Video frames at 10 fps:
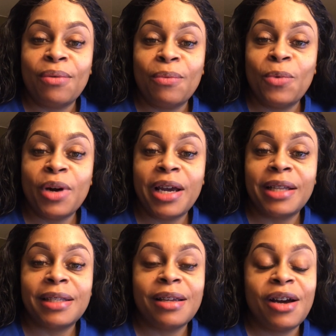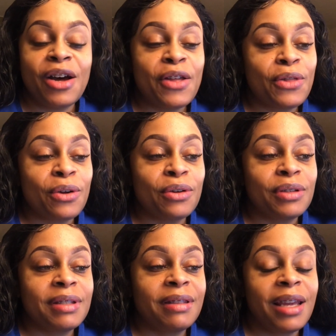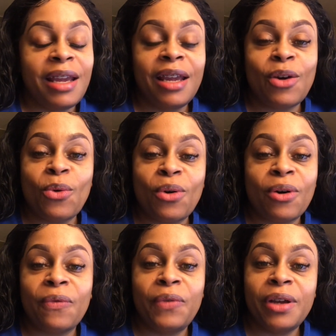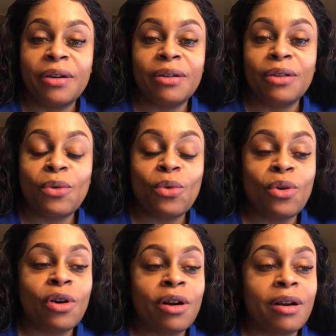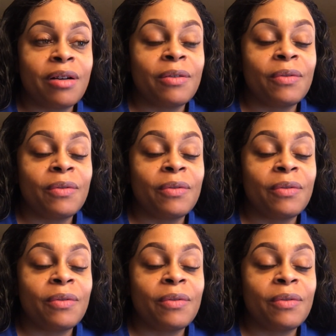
what others think or feel or